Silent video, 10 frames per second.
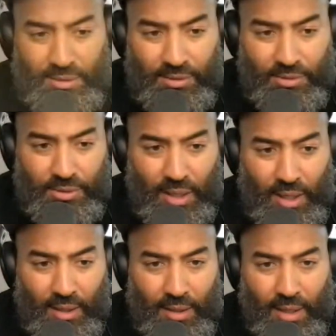the listeners
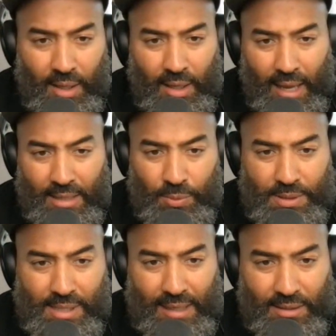as
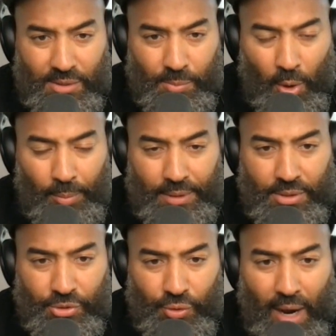we take this
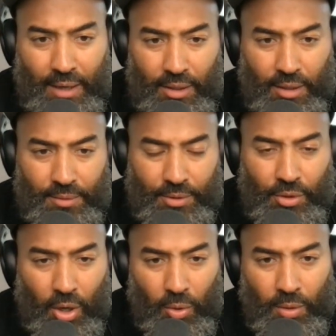moment to try to,
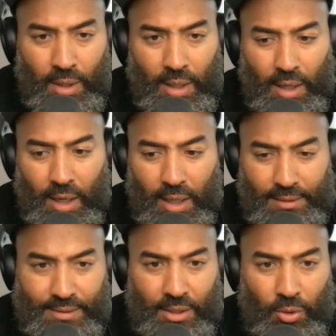you know,
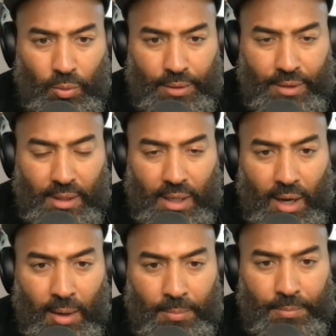deal with
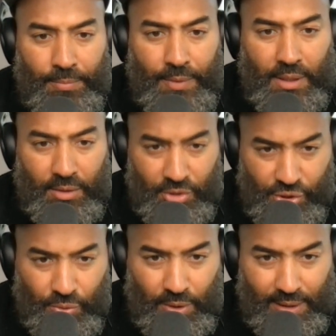the
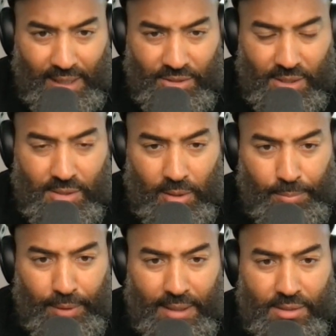shooting that just
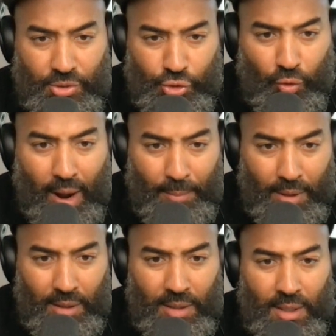took place, the
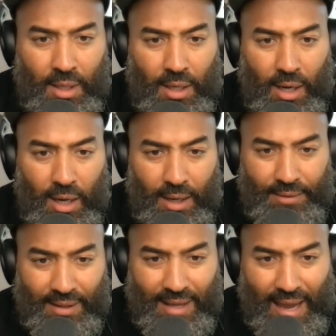trauma
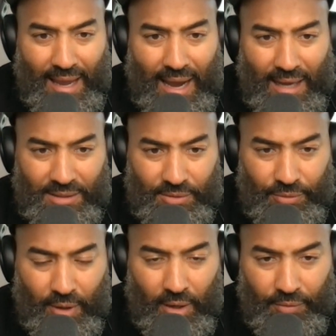and the chaos
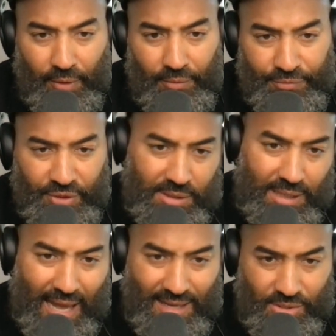of
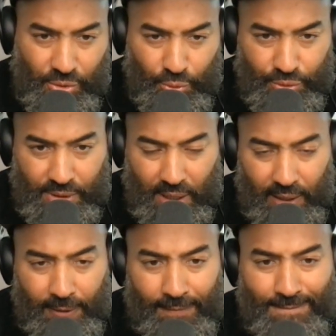just last
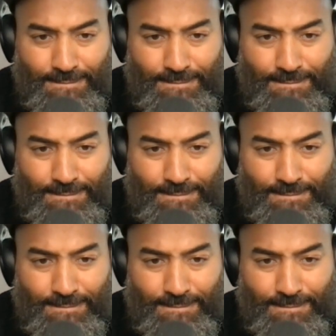Tuesday?